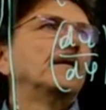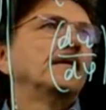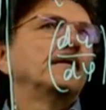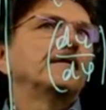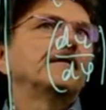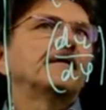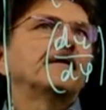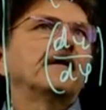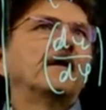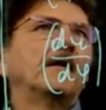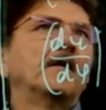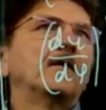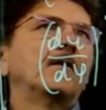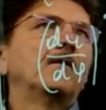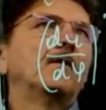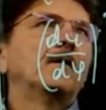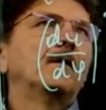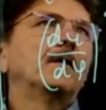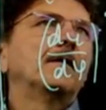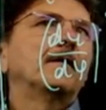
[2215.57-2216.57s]

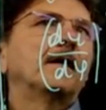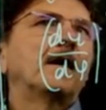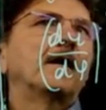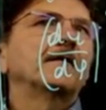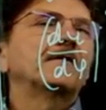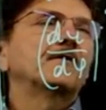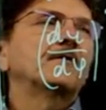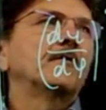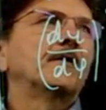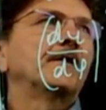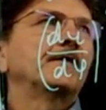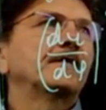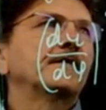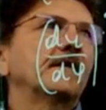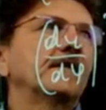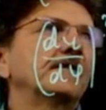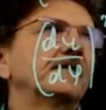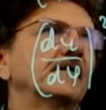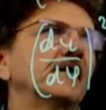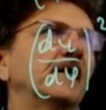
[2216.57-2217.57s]
So r squares
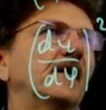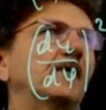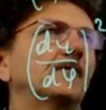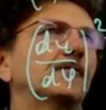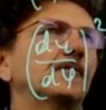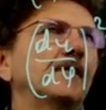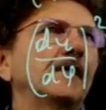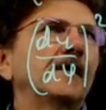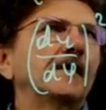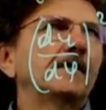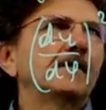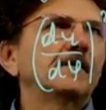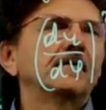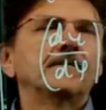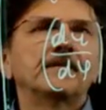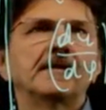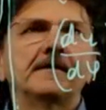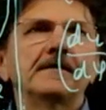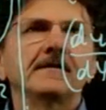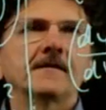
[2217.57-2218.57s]
cancel out, we get
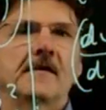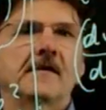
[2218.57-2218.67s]
this